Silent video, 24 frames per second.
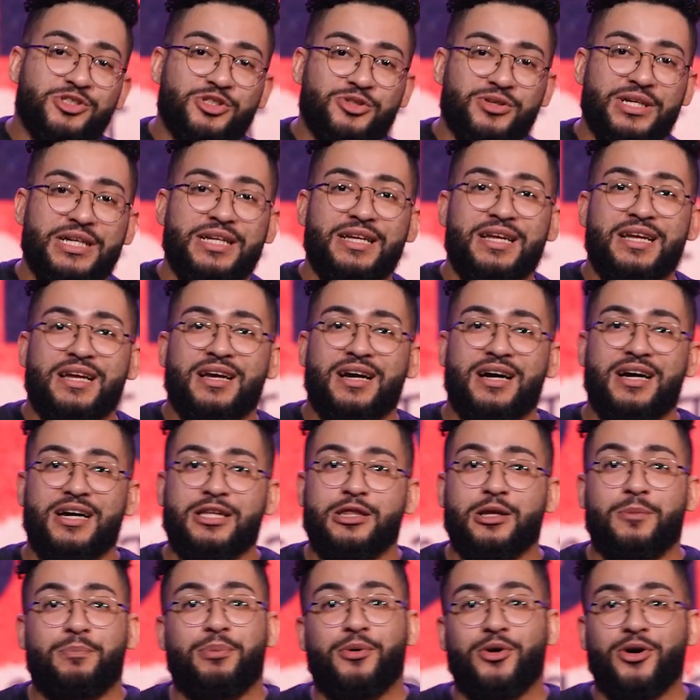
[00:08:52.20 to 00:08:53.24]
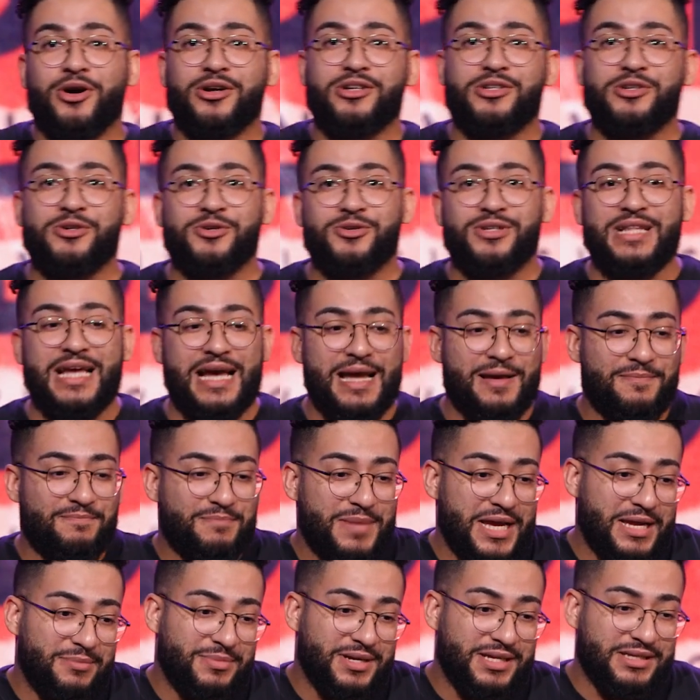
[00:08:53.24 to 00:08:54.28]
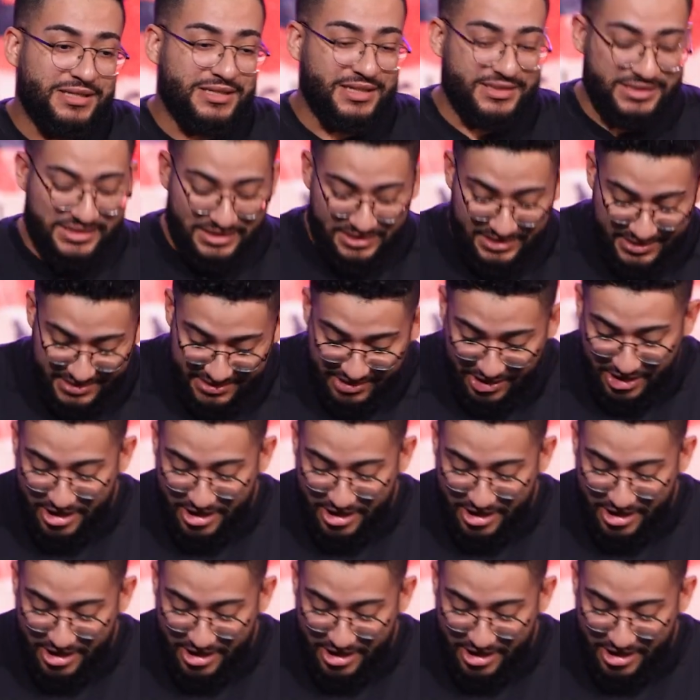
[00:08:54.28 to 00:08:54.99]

treat uh, the poor dude that maybe doesn't look